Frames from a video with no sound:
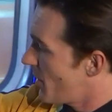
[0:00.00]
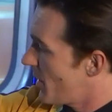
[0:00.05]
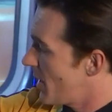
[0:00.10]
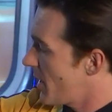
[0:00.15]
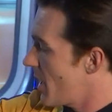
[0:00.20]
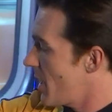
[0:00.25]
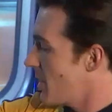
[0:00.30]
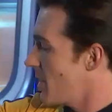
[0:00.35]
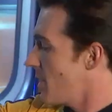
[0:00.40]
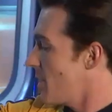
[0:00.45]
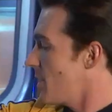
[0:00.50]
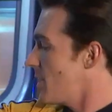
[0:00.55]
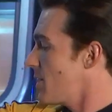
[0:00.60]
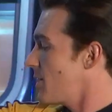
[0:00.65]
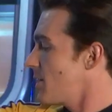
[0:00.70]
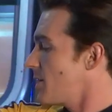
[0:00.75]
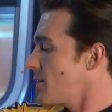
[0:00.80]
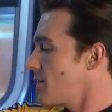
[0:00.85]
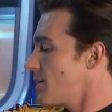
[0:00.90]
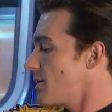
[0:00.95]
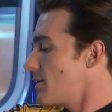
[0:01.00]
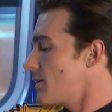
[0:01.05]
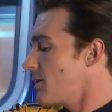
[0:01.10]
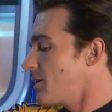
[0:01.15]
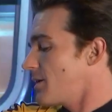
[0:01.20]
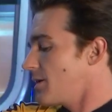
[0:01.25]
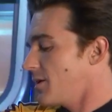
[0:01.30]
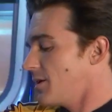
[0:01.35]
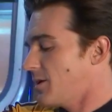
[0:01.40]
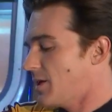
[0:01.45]
But
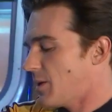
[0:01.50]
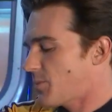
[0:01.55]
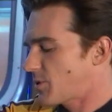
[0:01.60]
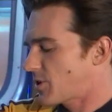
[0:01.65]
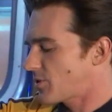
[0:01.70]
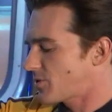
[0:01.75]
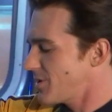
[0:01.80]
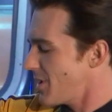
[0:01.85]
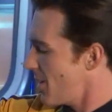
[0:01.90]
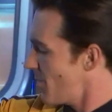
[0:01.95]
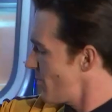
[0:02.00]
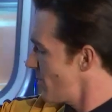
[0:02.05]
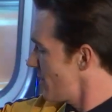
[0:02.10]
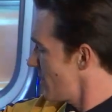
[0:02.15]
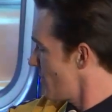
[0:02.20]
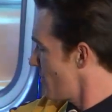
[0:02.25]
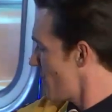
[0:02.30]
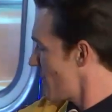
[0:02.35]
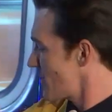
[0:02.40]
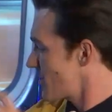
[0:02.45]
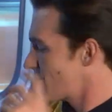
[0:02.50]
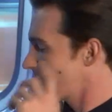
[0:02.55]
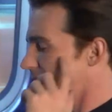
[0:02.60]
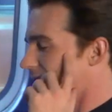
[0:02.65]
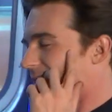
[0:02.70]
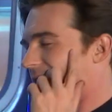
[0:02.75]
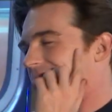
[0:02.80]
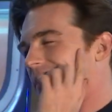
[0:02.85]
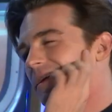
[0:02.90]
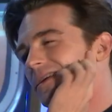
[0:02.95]
but there's not really much
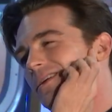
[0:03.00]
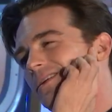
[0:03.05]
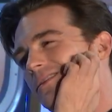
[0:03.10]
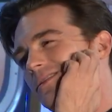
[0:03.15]
like